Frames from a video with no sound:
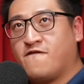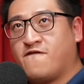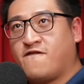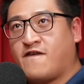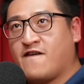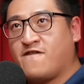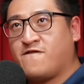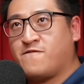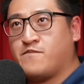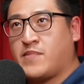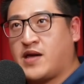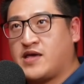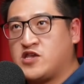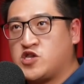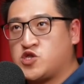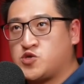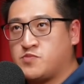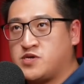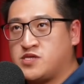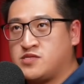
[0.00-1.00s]
5
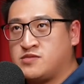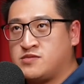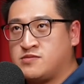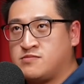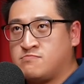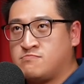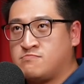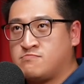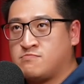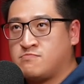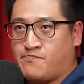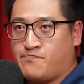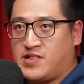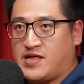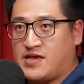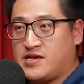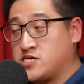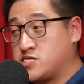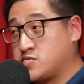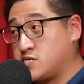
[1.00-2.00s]
management
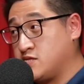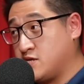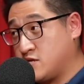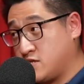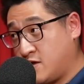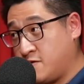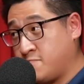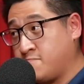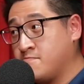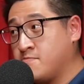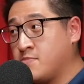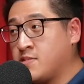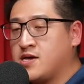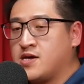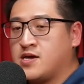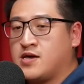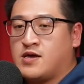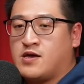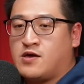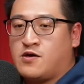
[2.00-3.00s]
players in the team
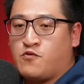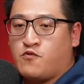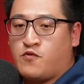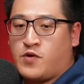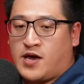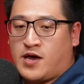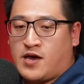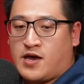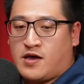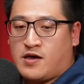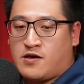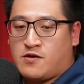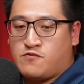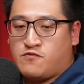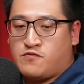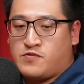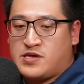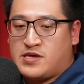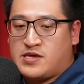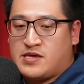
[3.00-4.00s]
where
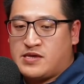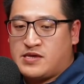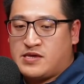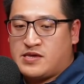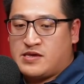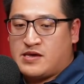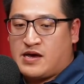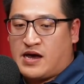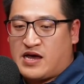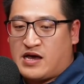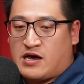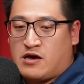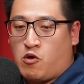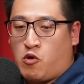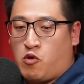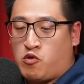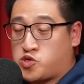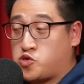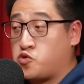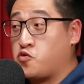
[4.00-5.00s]
we are
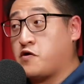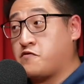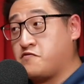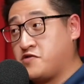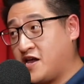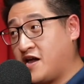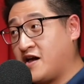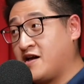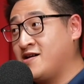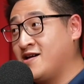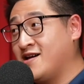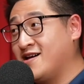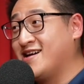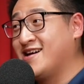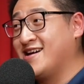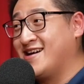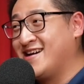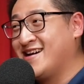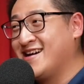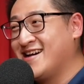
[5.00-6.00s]
also very young.
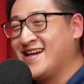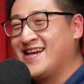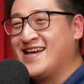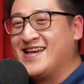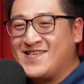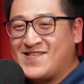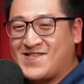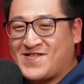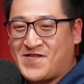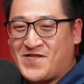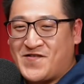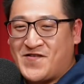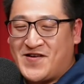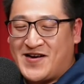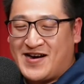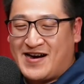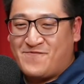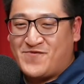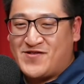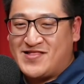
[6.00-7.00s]
So
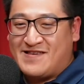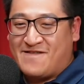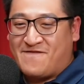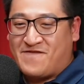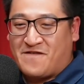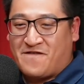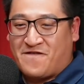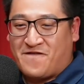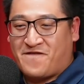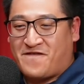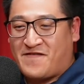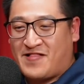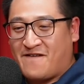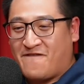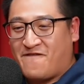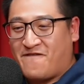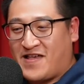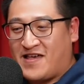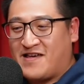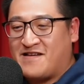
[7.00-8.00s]
I believe the
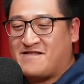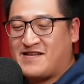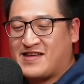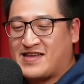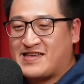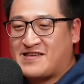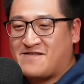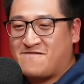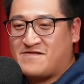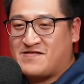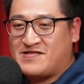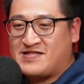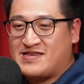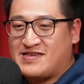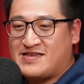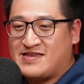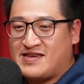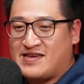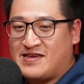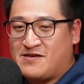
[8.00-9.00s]
flat hierarchy
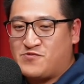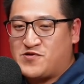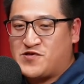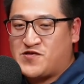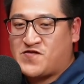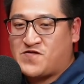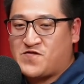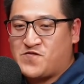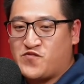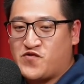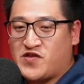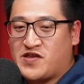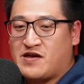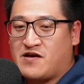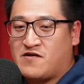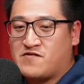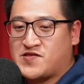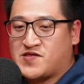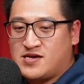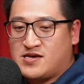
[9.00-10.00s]
really able to bring
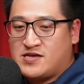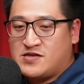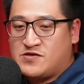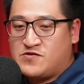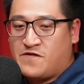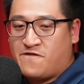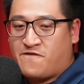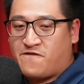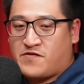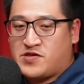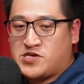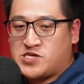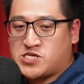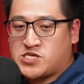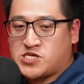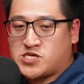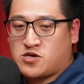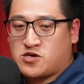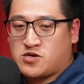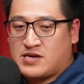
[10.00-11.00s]
out different
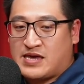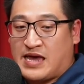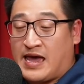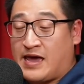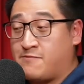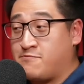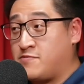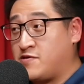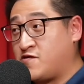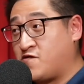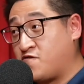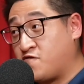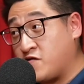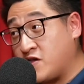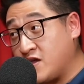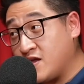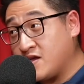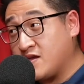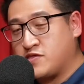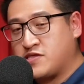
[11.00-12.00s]

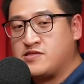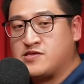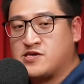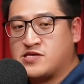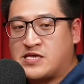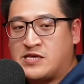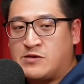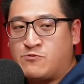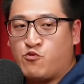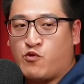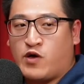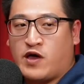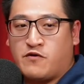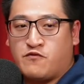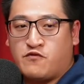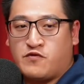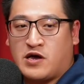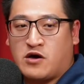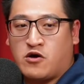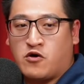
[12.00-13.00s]
chemistry within the team, where
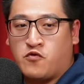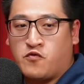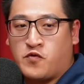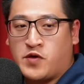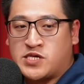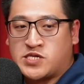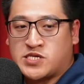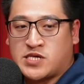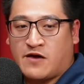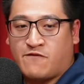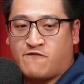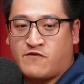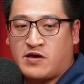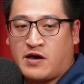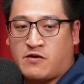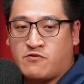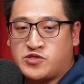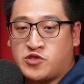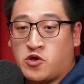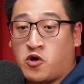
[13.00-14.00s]
we are always having
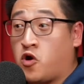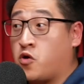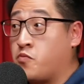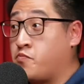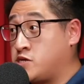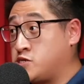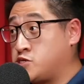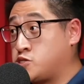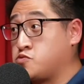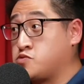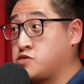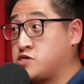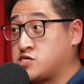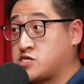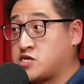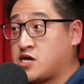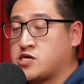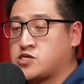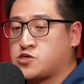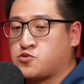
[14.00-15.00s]
our door opens to
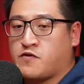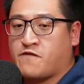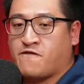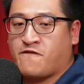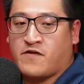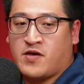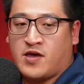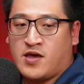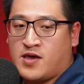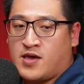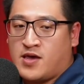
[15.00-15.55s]
discuss with